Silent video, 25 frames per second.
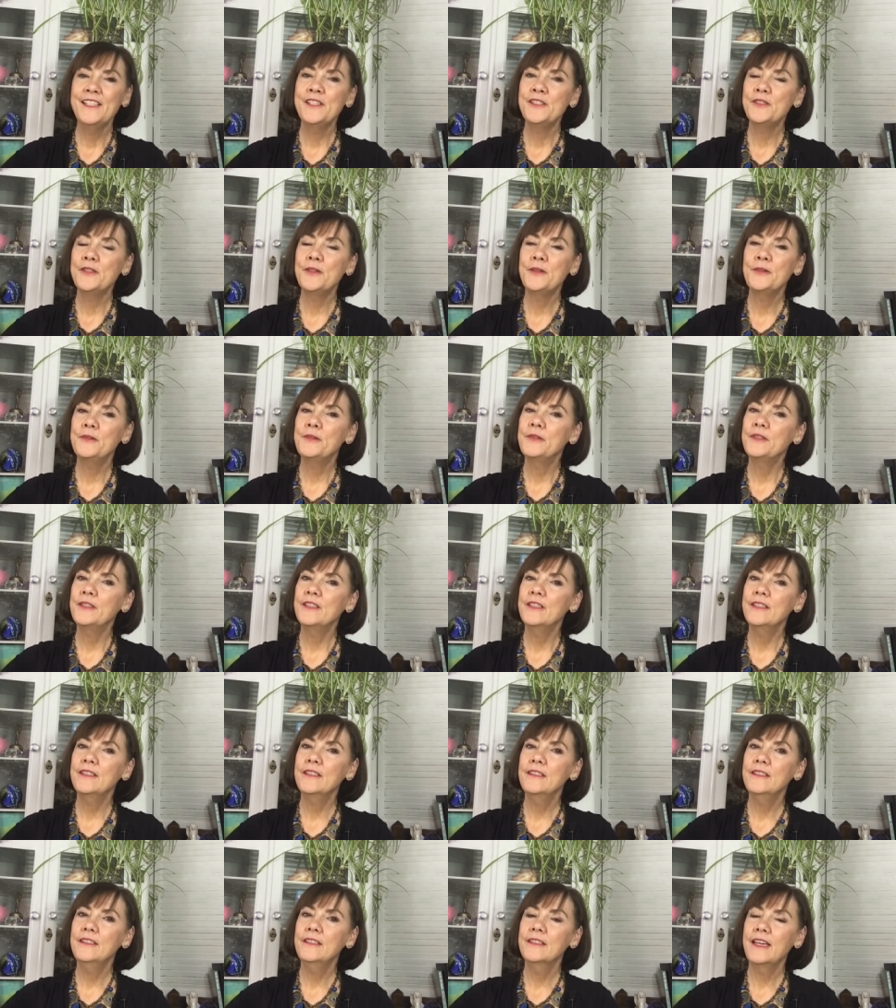So
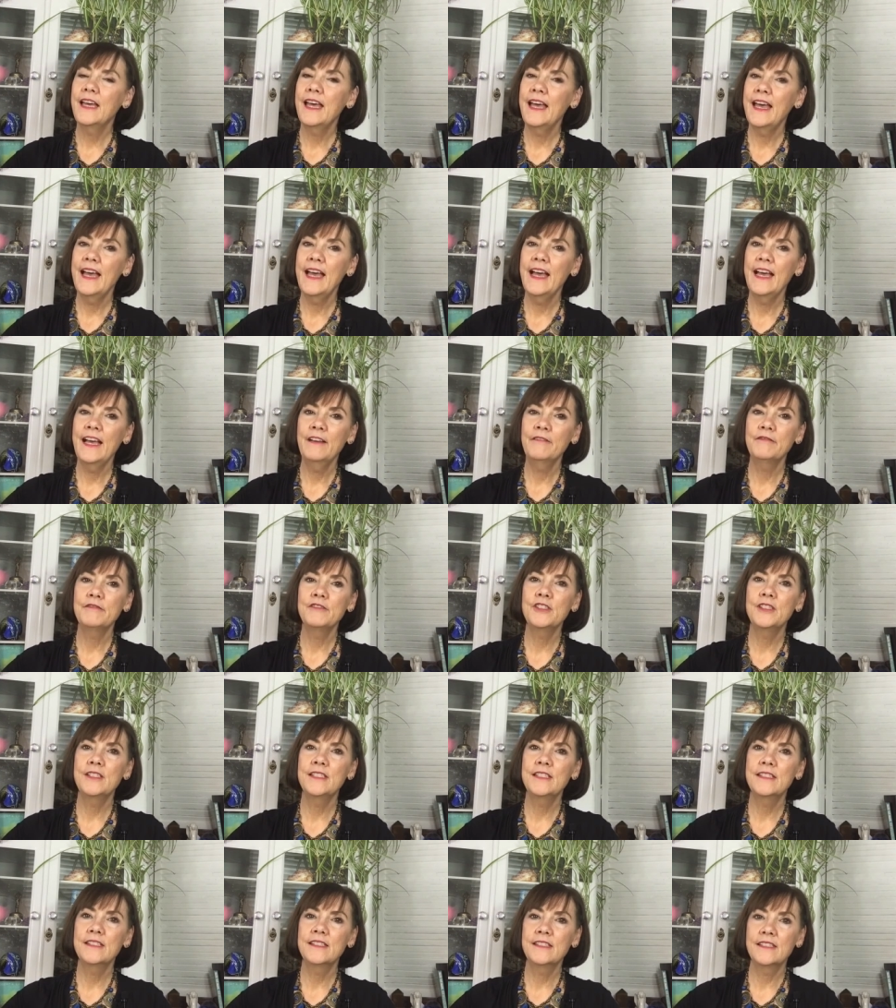you have
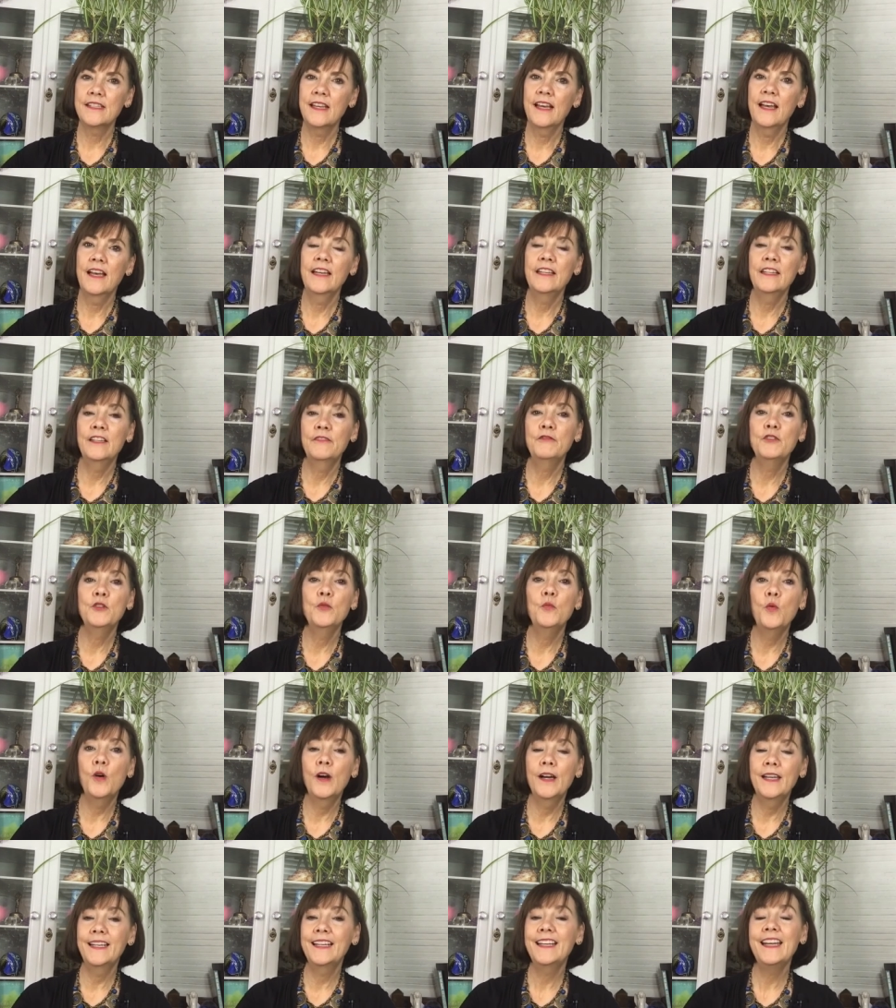to decide if you
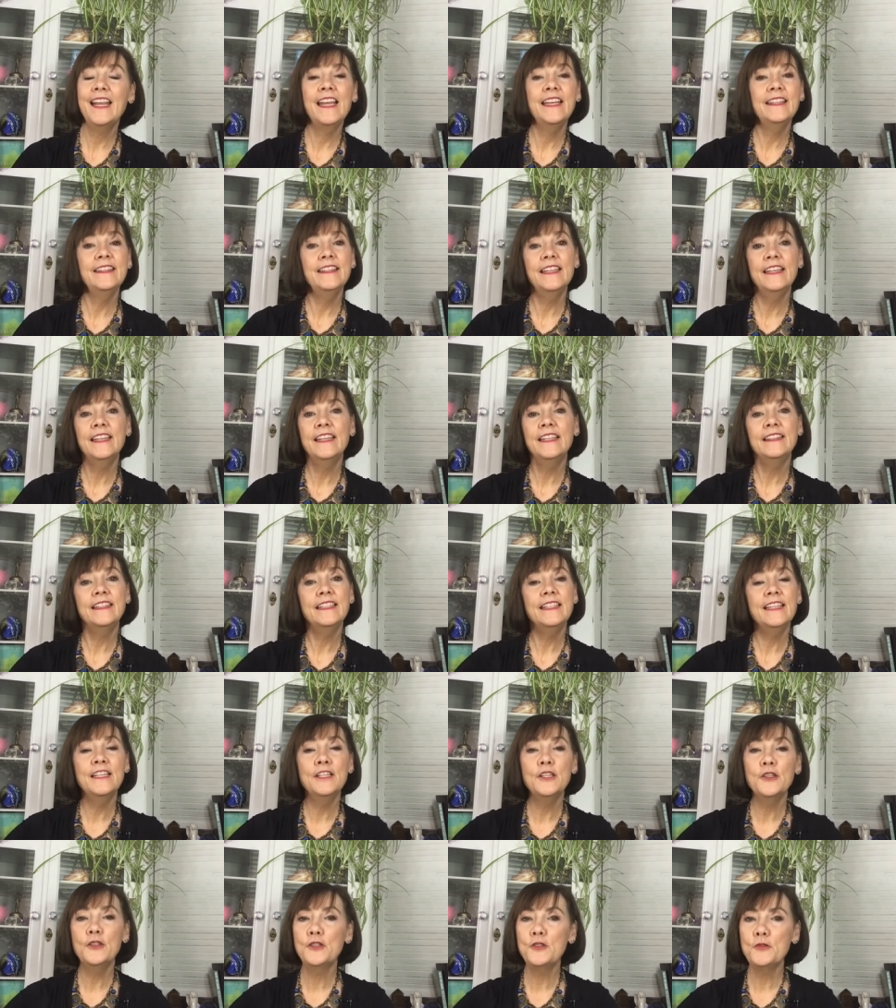want it. And then at the
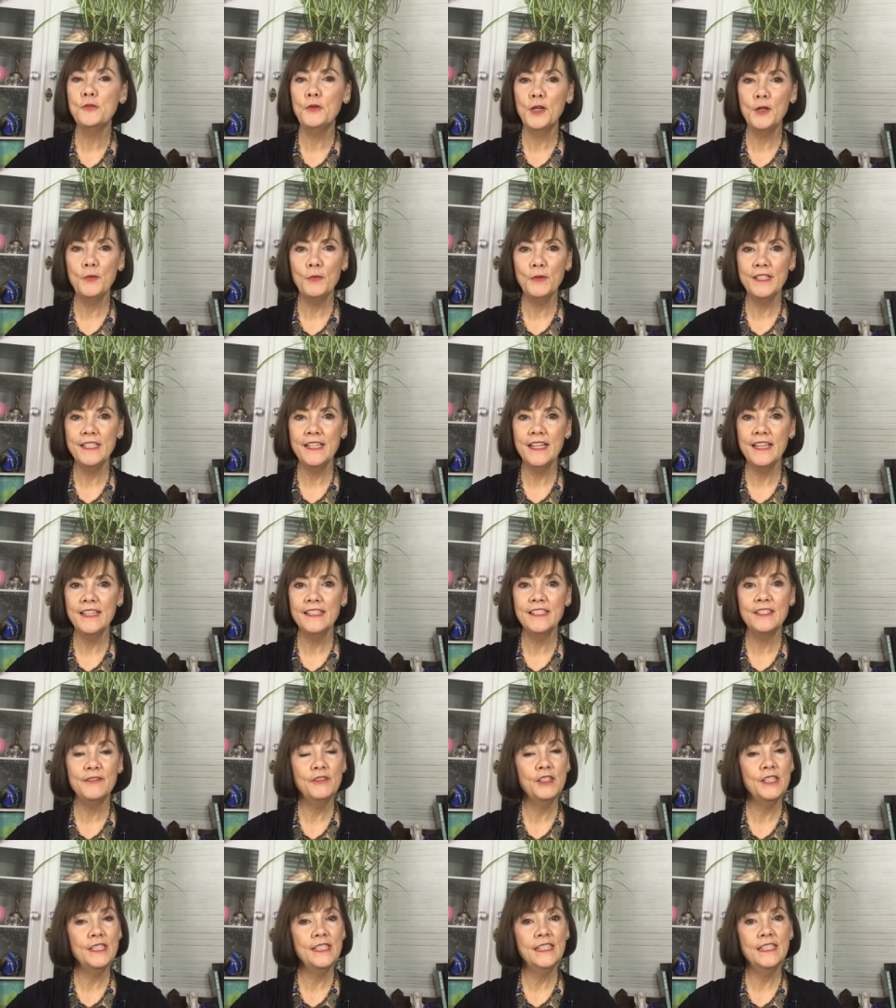end of the 21
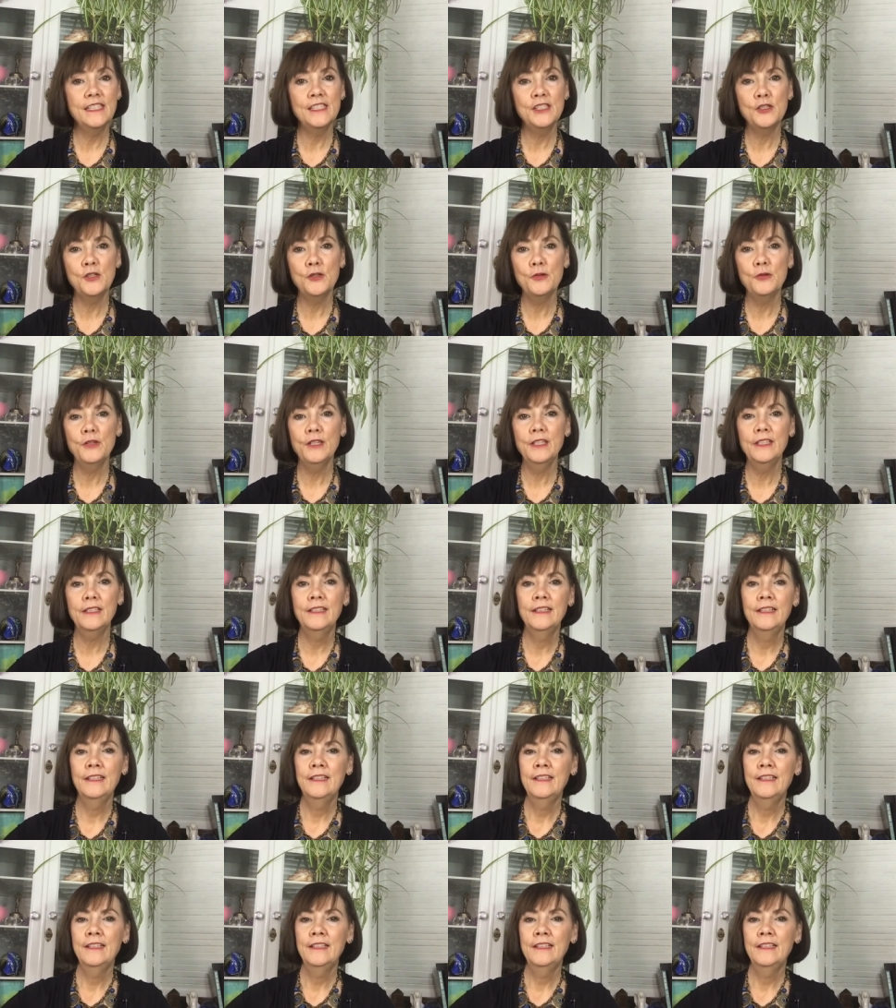days, if you didn't do it,